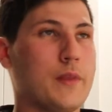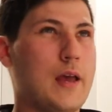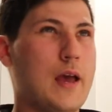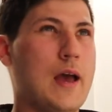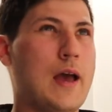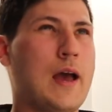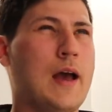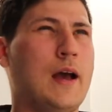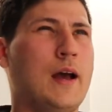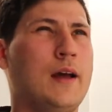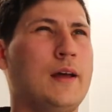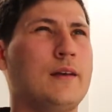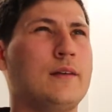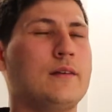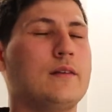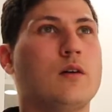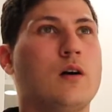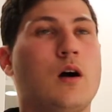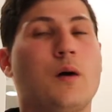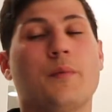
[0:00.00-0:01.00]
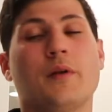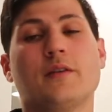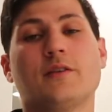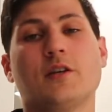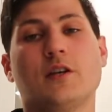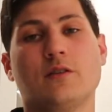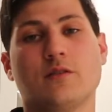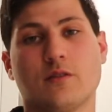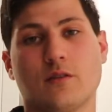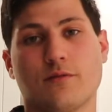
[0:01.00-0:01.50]
And I'm gonna
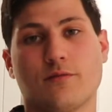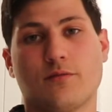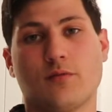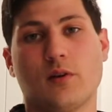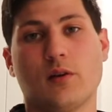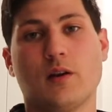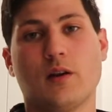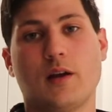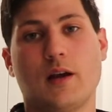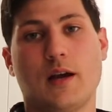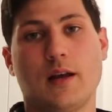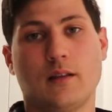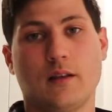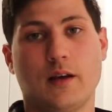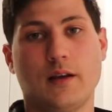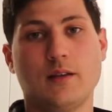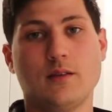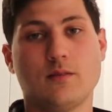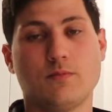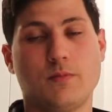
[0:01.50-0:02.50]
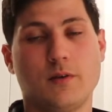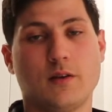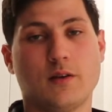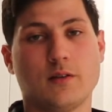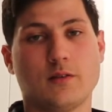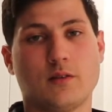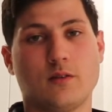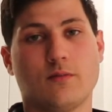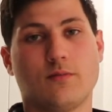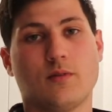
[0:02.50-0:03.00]
change the front headlights,
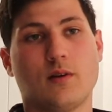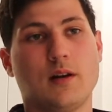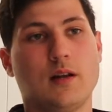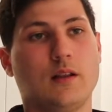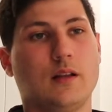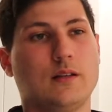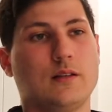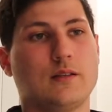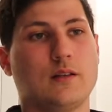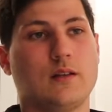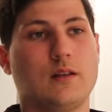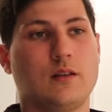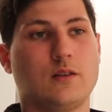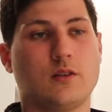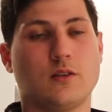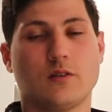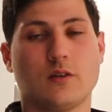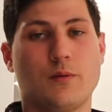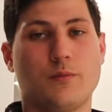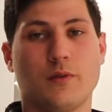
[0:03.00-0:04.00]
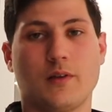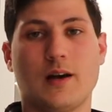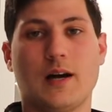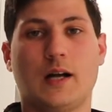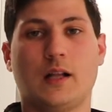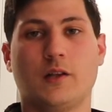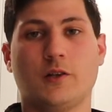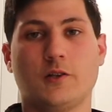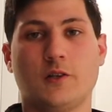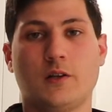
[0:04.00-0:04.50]
because the front headlights I think just come with
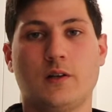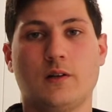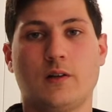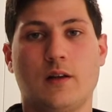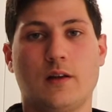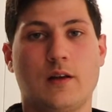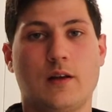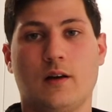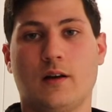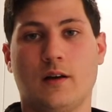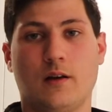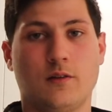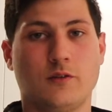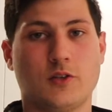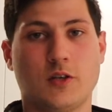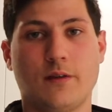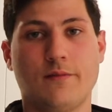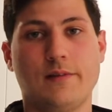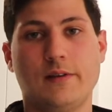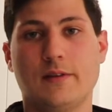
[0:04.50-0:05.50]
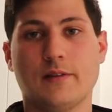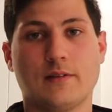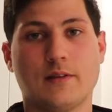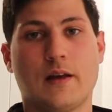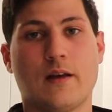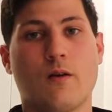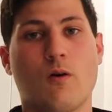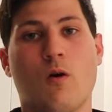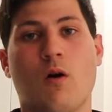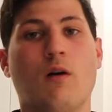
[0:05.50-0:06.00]
halogen. Chevy does
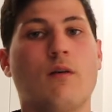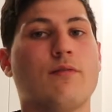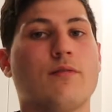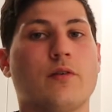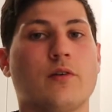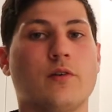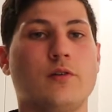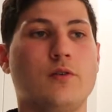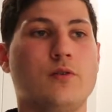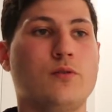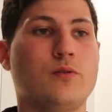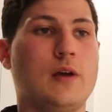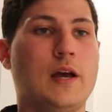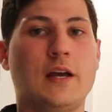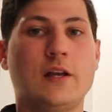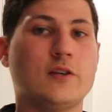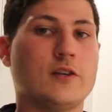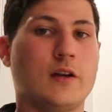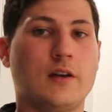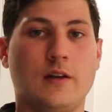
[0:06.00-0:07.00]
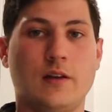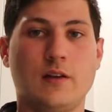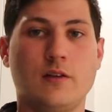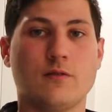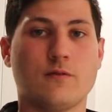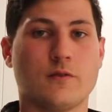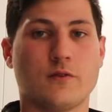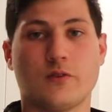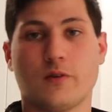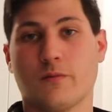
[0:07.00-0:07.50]
not offer you HIDs
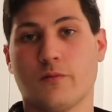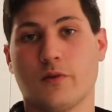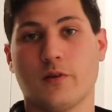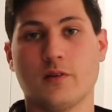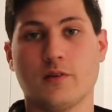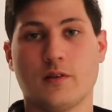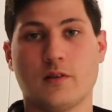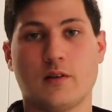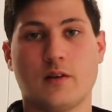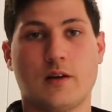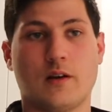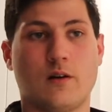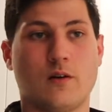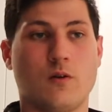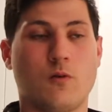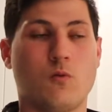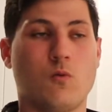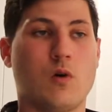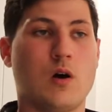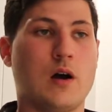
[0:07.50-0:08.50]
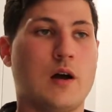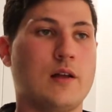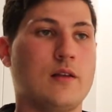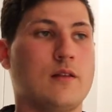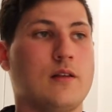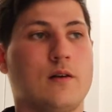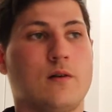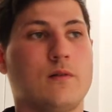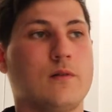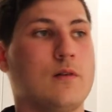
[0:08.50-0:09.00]
for some reason. I don't know why.
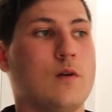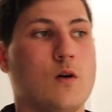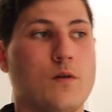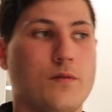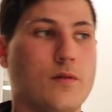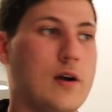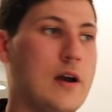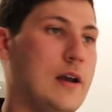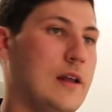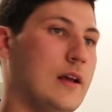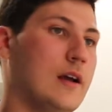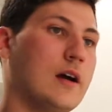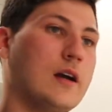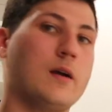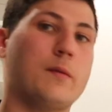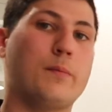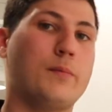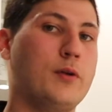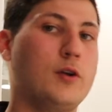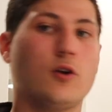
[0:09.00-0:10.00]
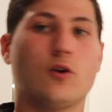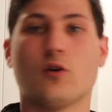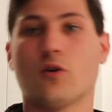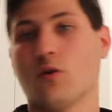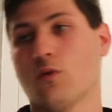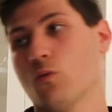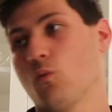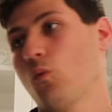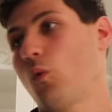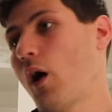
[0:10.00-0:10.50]
They don't offer any kind of
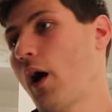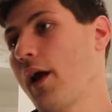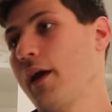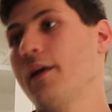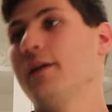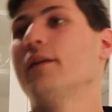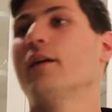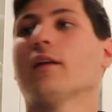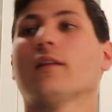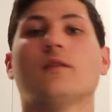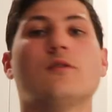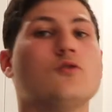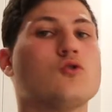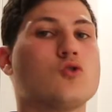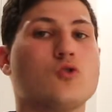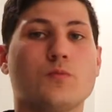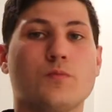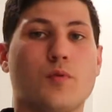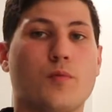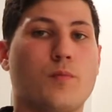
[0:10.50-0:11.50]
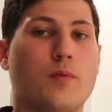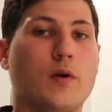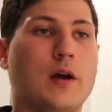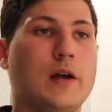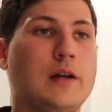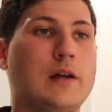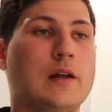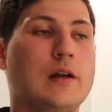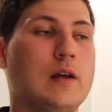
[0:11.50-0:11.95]
pure white, nothing super bright.